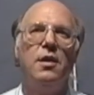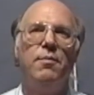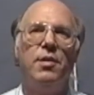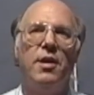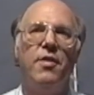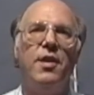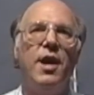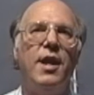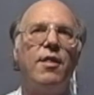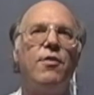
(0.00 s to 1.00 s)
But on the
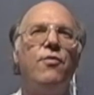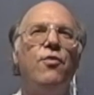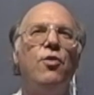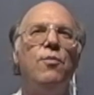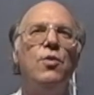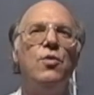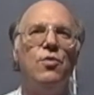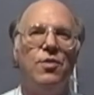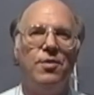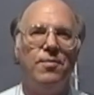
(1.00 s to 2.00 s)
night of the full
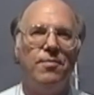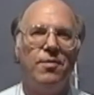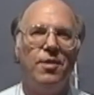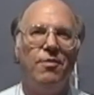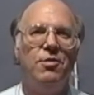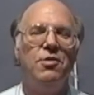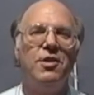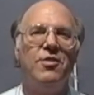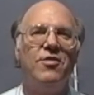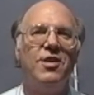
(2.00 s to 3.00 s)
moon, when you
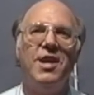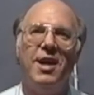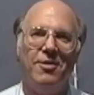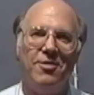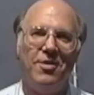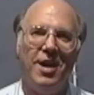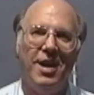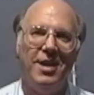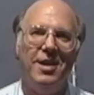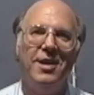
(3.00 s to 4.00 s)
could see
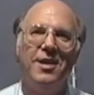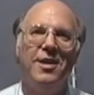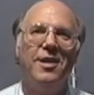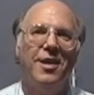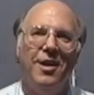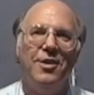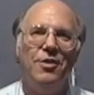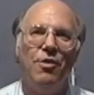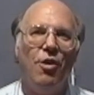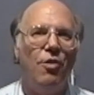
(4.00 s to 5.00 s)
outside,
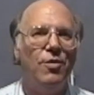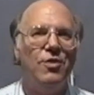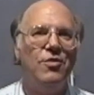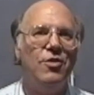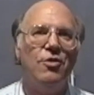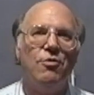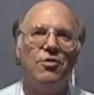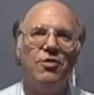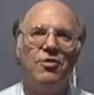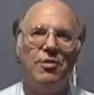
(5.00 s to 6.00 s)
you always knew it was
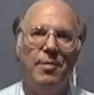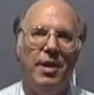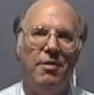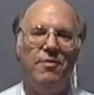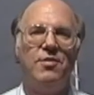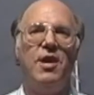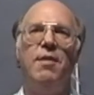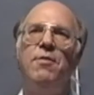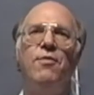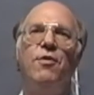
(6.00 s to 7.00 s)
just a matter of
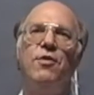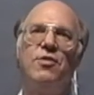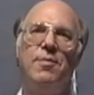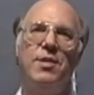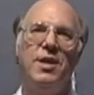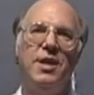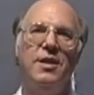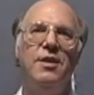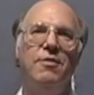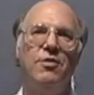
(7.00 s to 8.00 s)
time before some
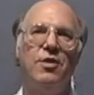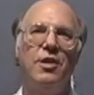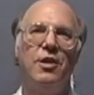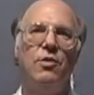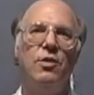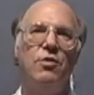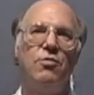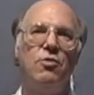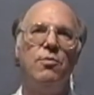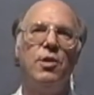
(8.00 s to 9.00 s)
kid was going to go in his
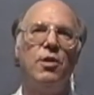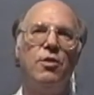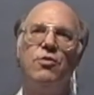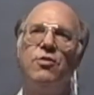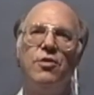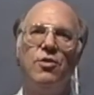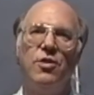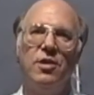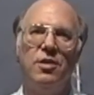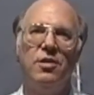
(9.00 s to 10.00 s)
room and close the
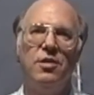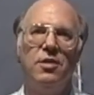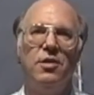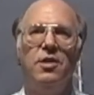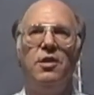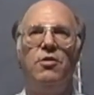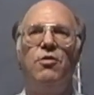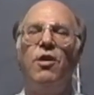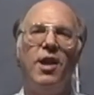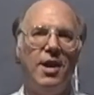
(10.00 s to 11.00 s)
door and
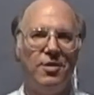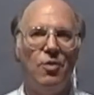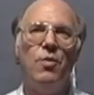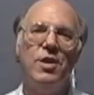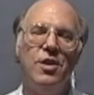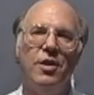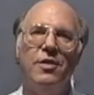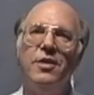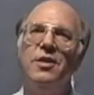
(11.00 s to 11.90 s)
crawl out the window.